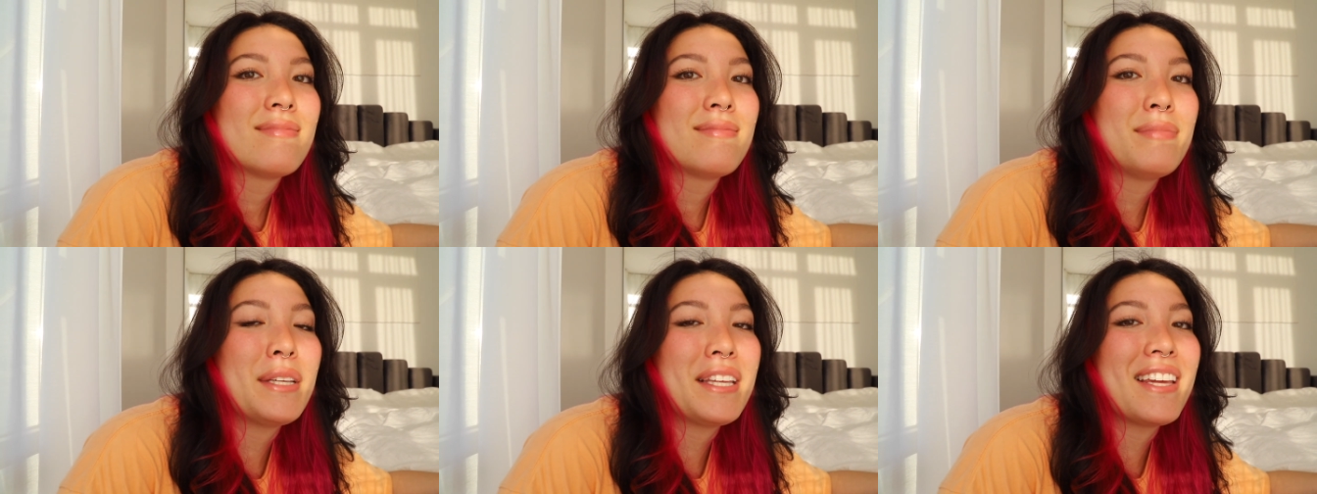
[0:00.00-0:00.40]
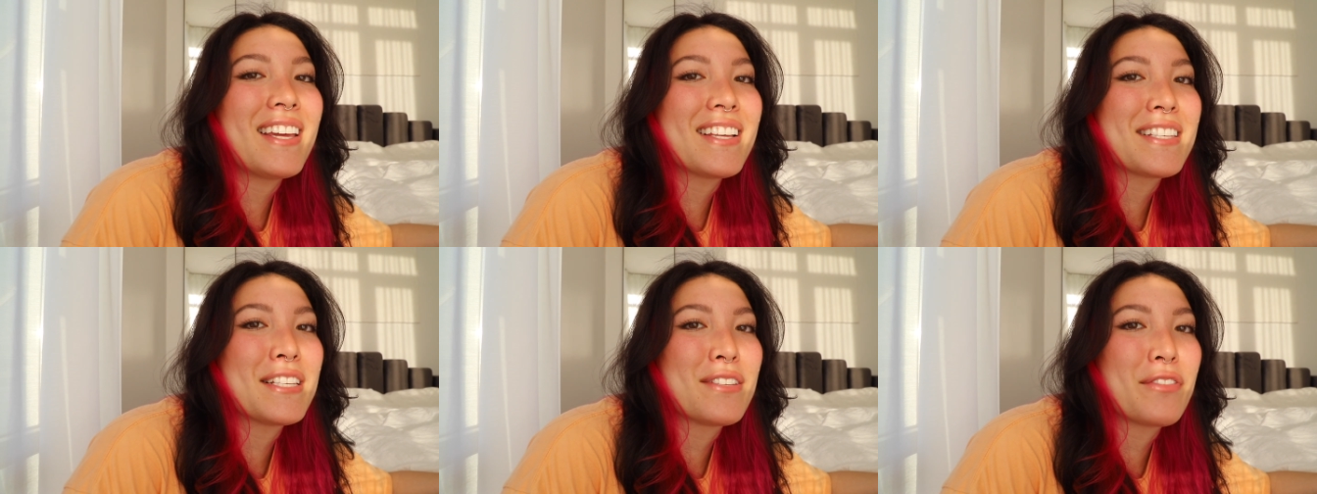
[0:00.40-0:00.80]
Million
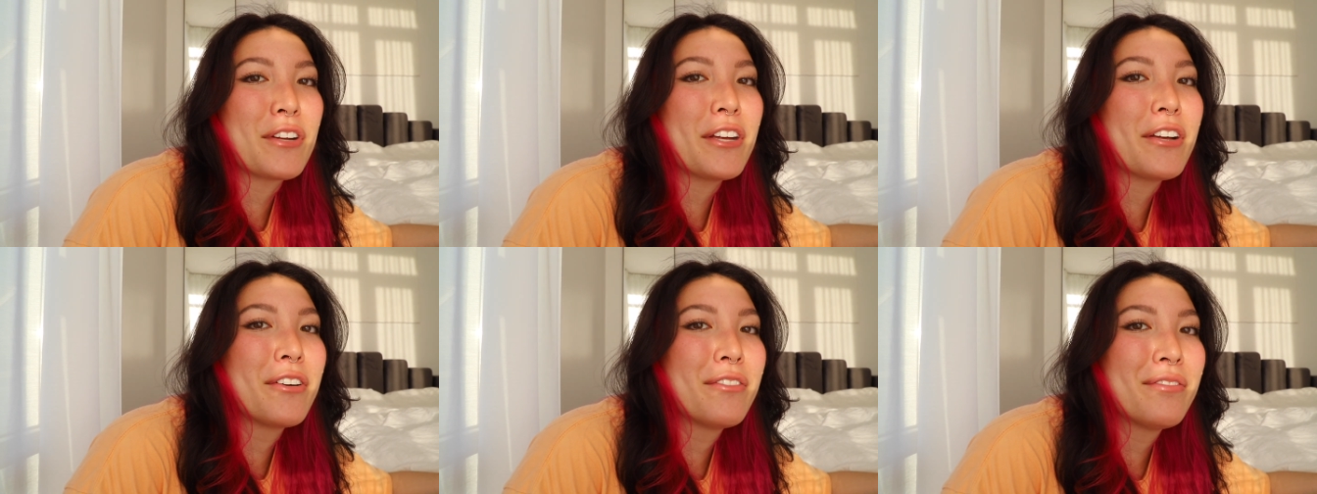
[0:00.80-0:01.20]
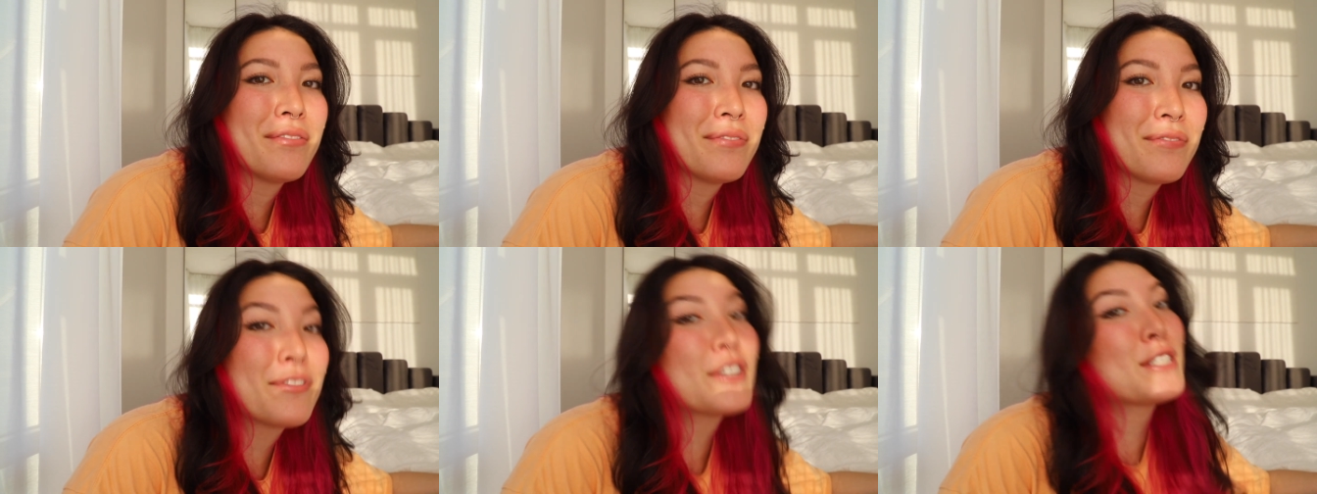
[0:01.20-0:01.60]
kisses for you.
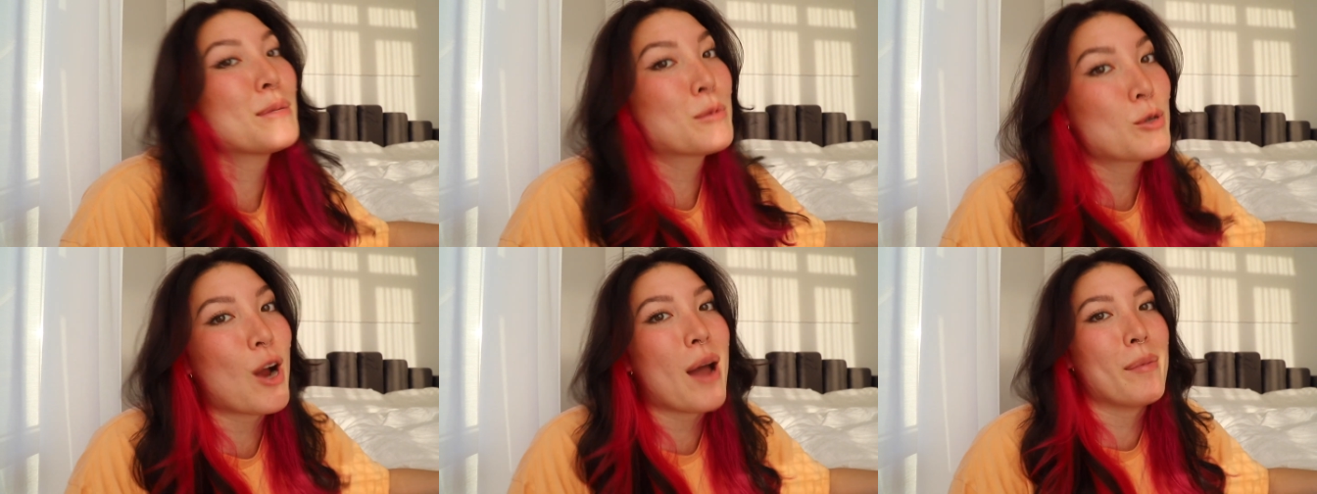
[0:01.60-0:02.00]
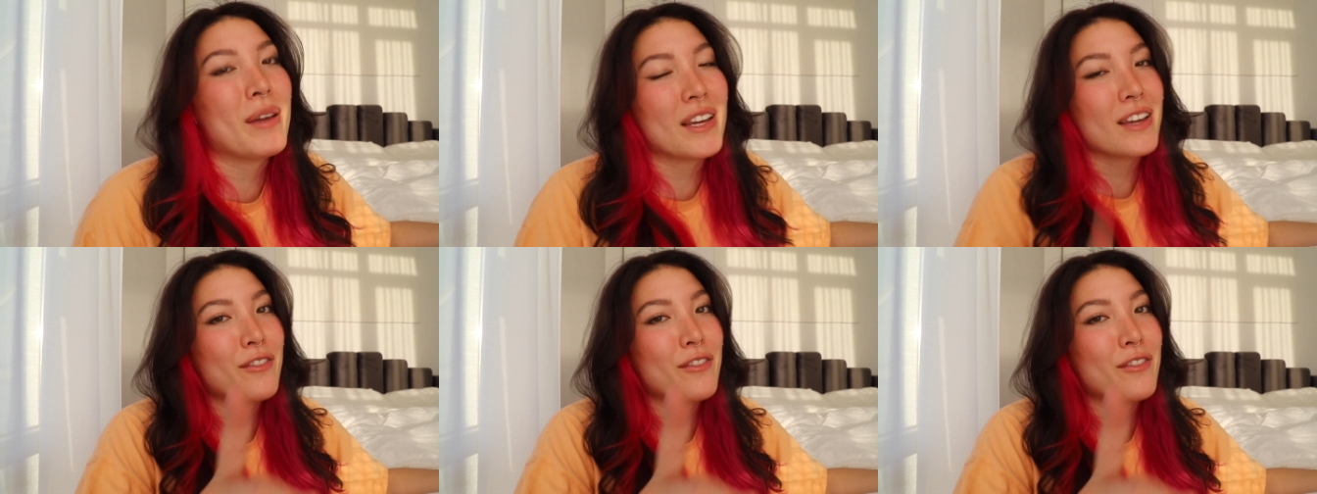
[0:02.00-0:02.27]
For subscribing.